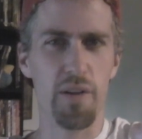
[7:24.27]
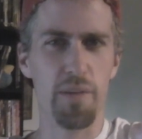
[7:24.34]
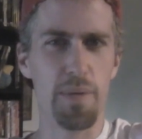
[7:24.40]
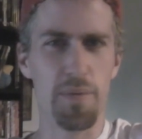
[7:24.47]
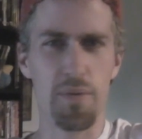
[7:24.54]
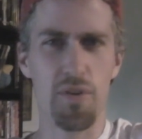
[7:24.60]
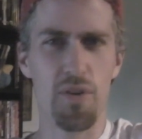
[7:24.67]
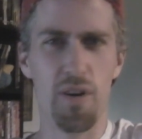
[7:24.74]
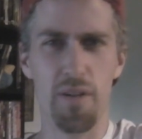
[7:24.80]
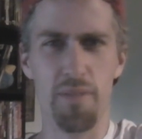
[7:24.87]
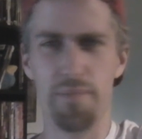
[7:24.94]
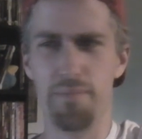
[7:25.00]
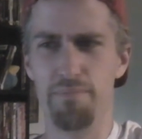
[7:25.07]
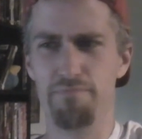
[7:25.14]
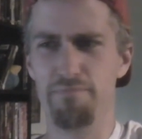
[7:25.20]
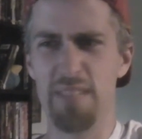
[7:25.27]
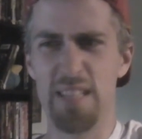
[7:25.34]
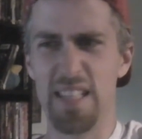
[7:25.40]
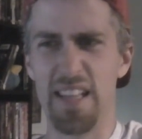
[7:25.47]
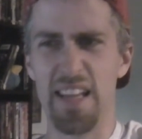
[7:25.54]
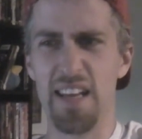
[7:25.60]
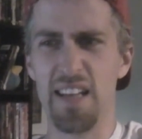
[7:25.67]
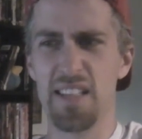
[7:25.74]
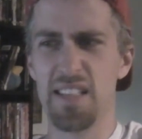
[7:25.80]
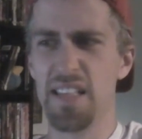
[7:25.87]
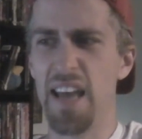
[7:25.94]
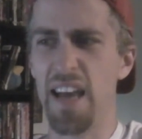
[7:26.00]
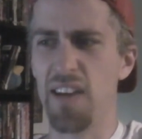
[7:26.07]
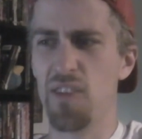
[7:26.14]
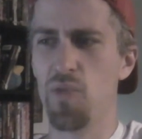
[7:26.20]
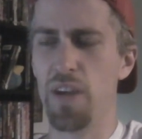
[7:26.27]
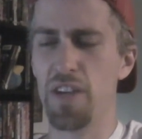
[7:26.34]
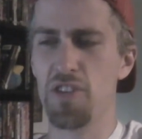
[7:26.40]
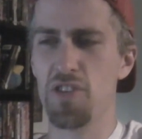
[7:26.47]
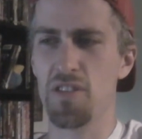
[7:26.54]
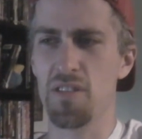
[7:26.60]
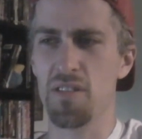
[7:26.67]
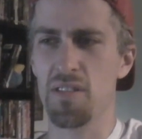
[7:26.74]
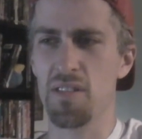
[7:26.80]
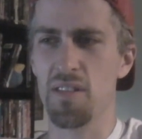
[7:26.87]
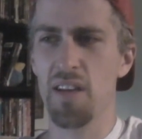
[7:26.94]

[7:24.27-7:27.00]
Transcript: Like people would call them miscellaneous tech questions.